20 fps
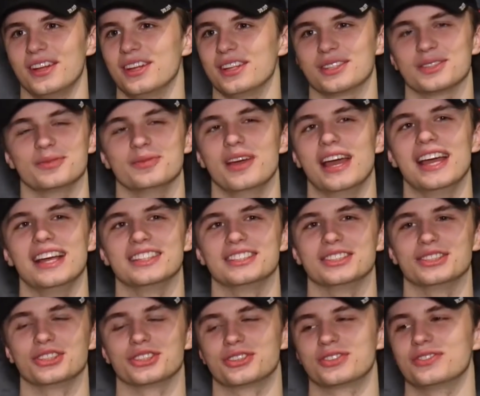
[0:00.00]
It's
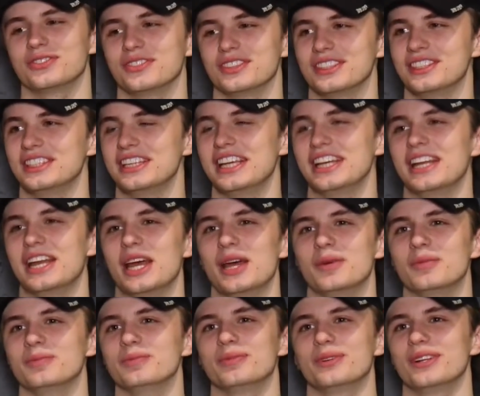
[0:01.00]
amazing just seeing
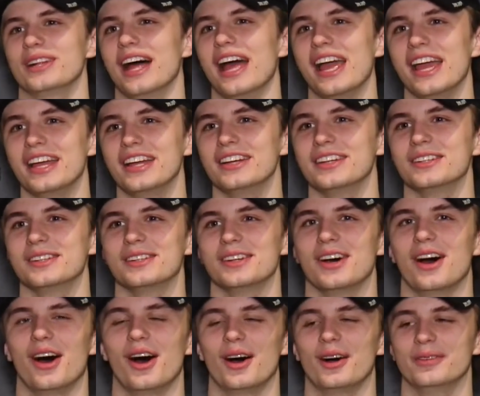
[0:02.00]
him play,
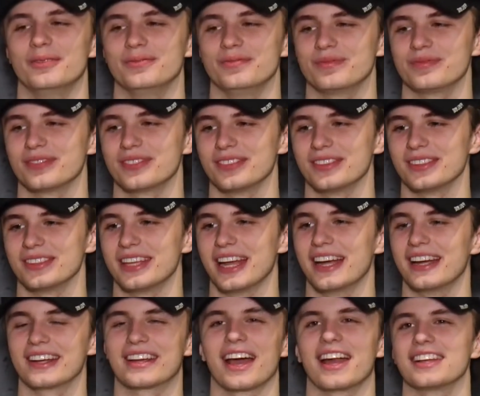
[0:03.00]
um,
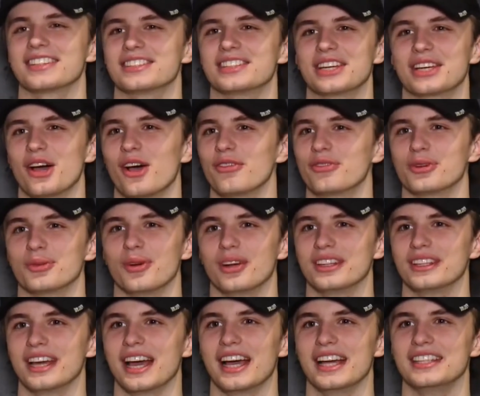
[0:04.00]
getting to kind of stick out for him
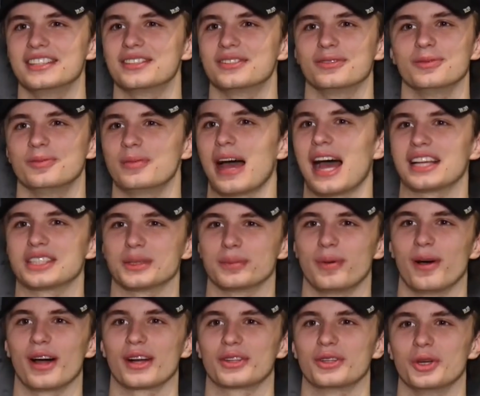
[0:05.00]
on the ice, pass a
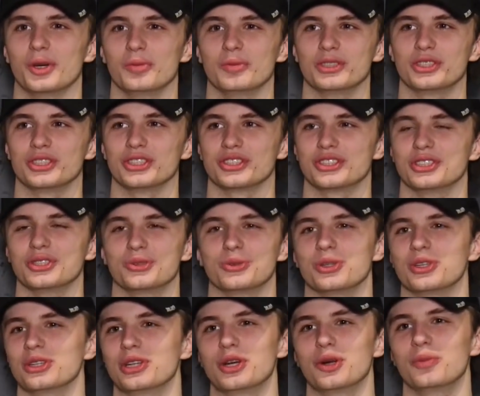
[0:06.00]
puck to him. It's just since we
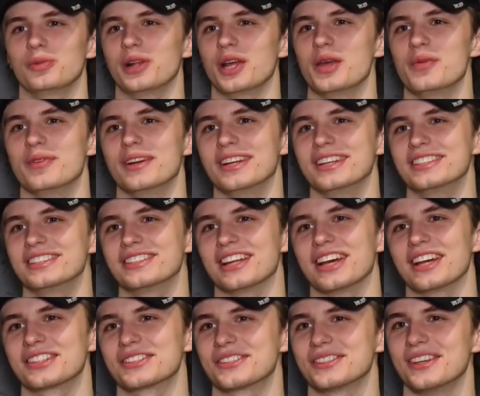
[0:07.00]
were little playing mini
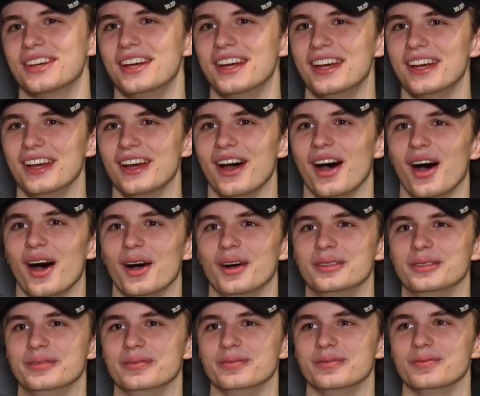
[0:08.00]
sticks,
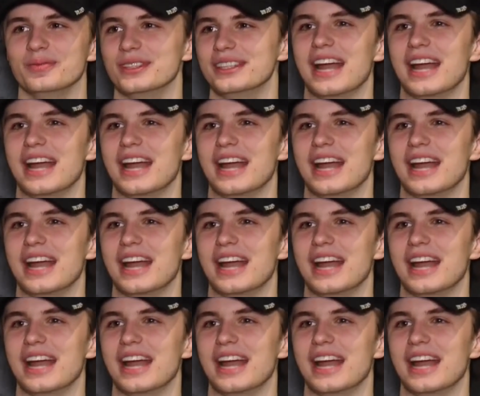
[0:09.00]
um, but